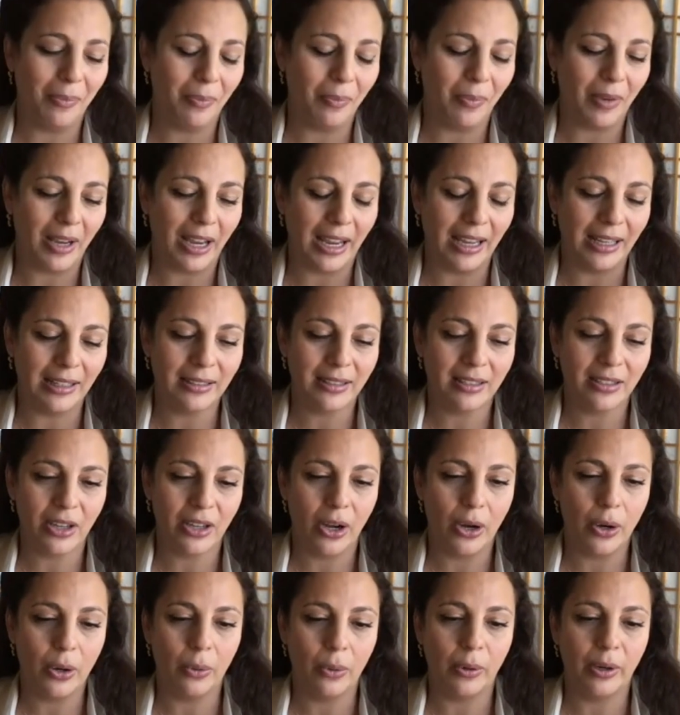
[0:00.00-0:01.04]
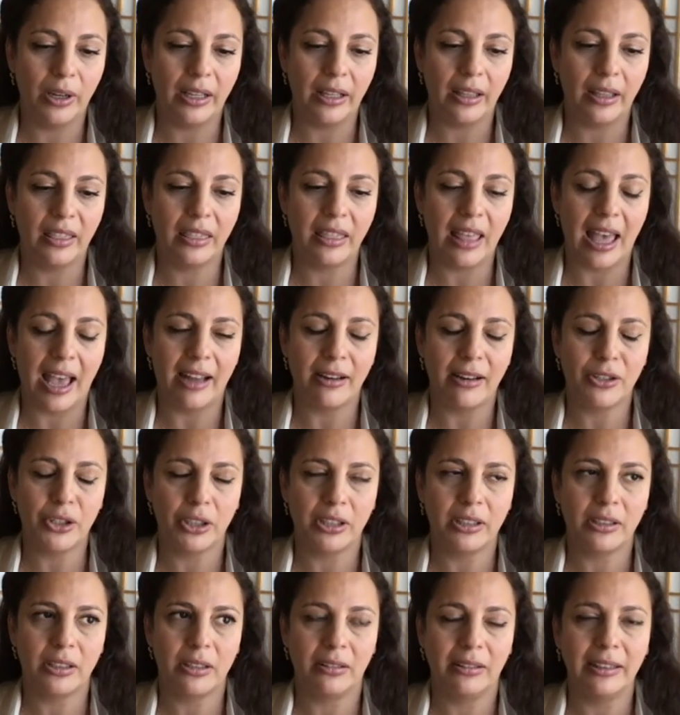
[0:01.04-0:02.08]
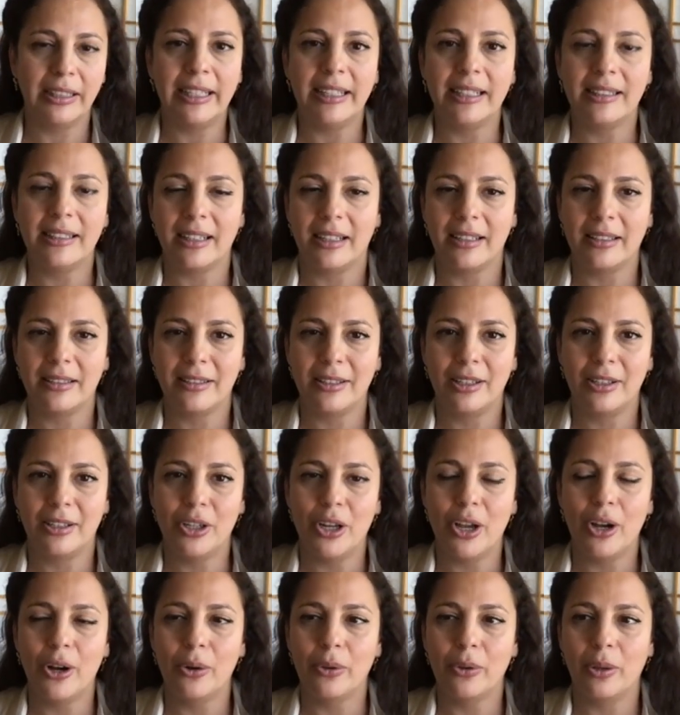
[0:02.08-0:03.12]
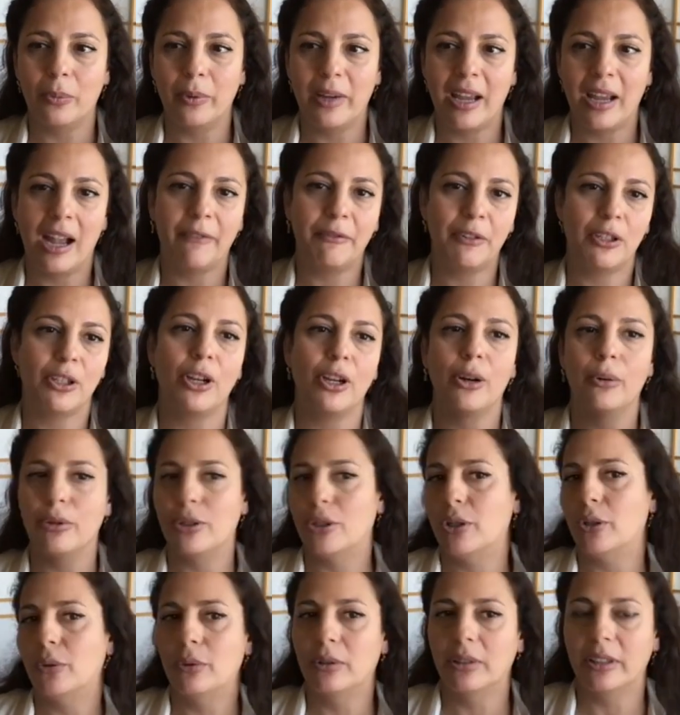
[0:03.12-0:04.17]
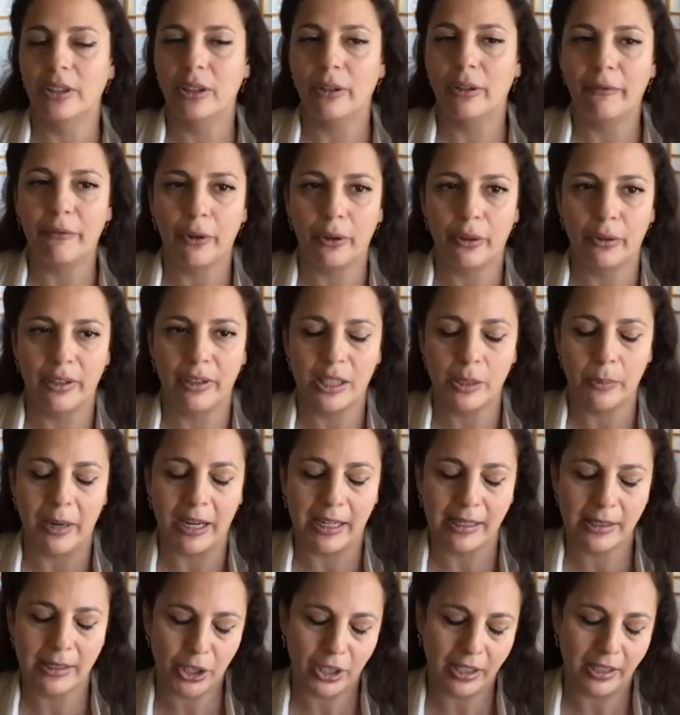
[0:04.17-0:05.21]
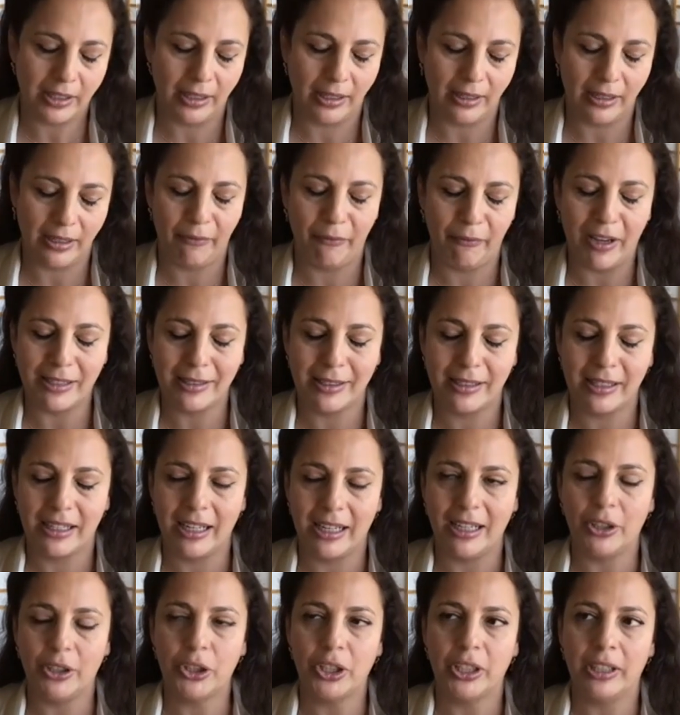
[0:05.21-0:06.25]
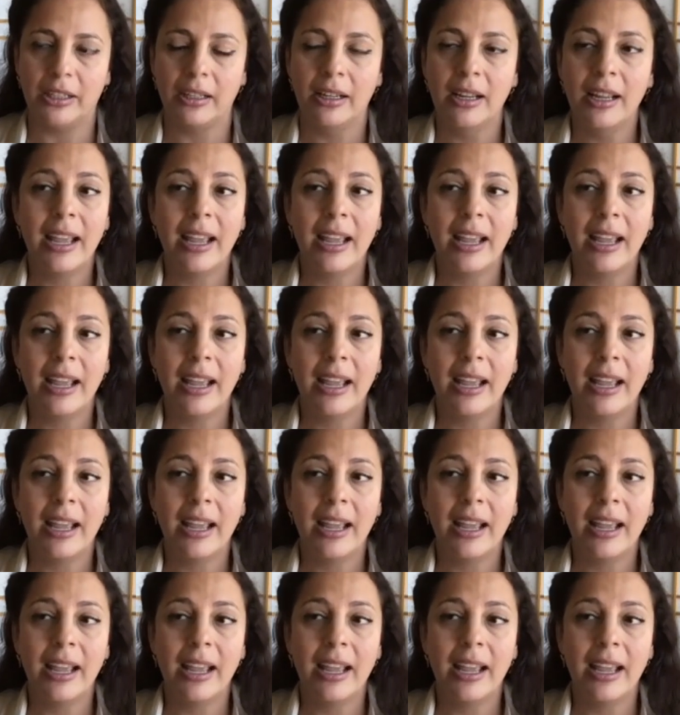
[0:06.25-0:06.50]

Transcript: And so that just leads us to know that we have to go and do a little further inspection and investigation.